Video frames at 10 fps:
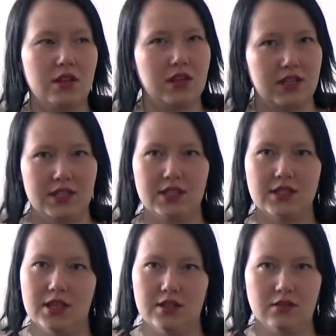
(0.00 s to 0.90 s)
thicknesses
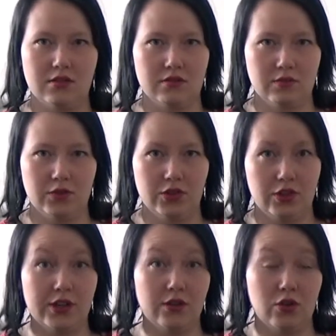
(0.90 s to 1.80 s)
and
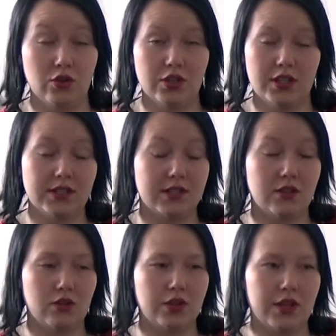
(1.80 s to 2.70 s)
contents
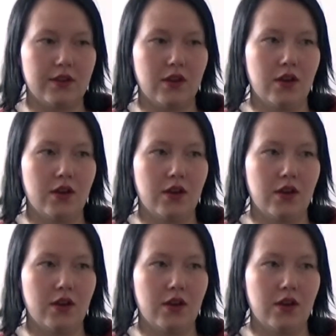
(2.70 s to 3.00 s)
and all that,